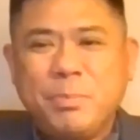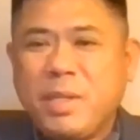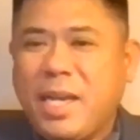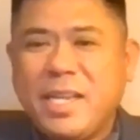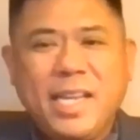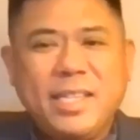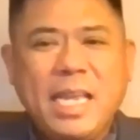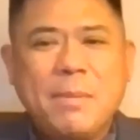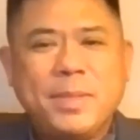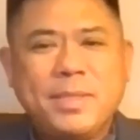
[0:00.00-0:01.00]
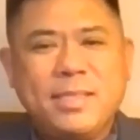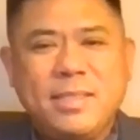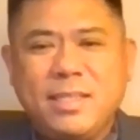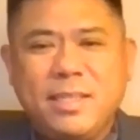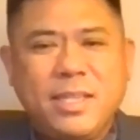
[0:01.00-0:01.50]
I can't emphasize
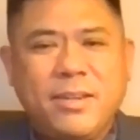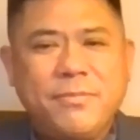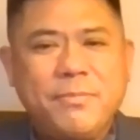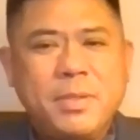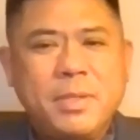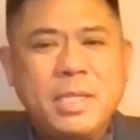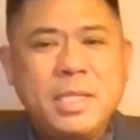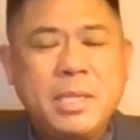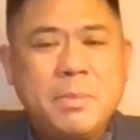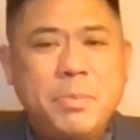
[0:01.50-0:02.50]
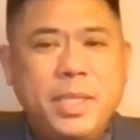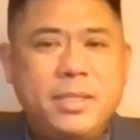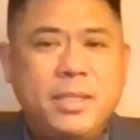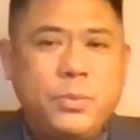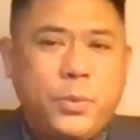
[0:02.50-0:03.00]
that enough. Be
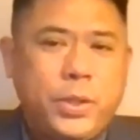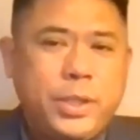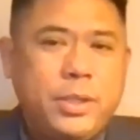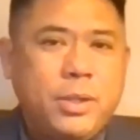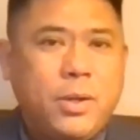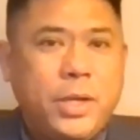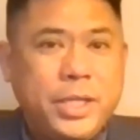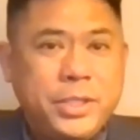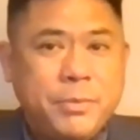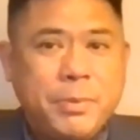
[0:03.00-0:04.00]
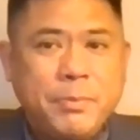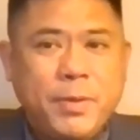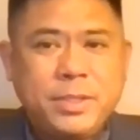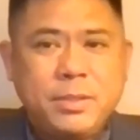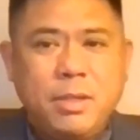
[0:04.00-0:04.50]
it at work or in your
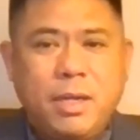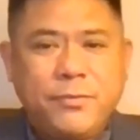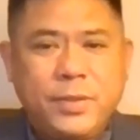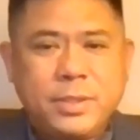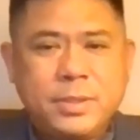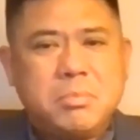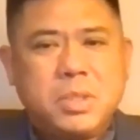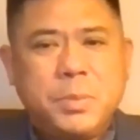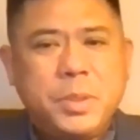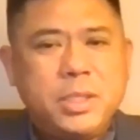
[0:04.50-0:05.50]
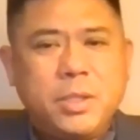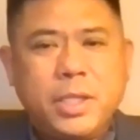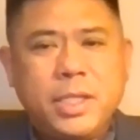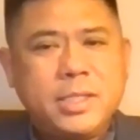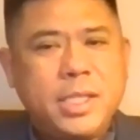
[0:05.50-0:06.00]
professional office, community
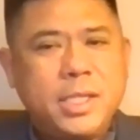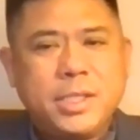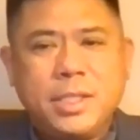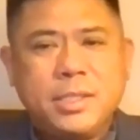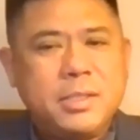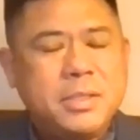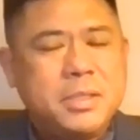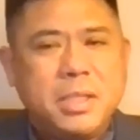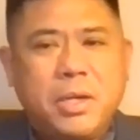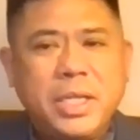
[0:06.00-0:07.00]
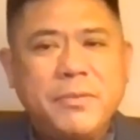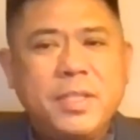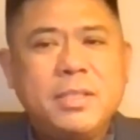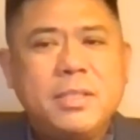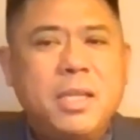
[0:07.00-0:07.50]
organizations, or
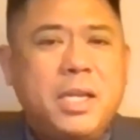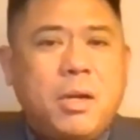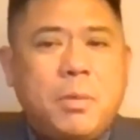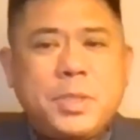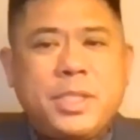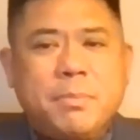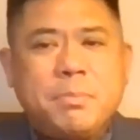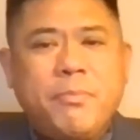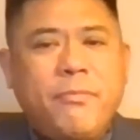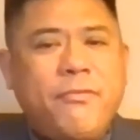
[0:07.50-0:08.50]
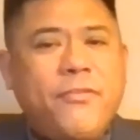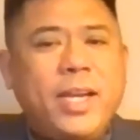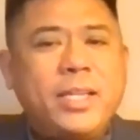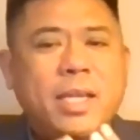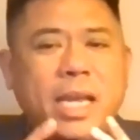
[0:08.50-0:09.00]
even in a coffee shop,
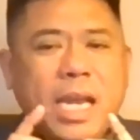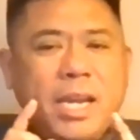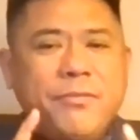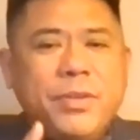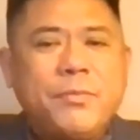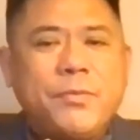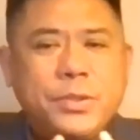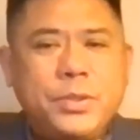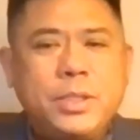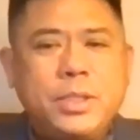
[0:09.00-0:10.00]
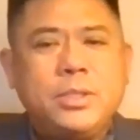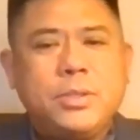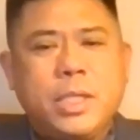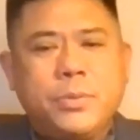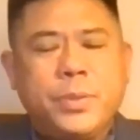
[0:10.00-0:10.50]
find every opportunity to
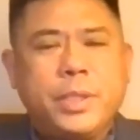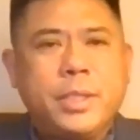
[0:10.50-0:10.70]
network.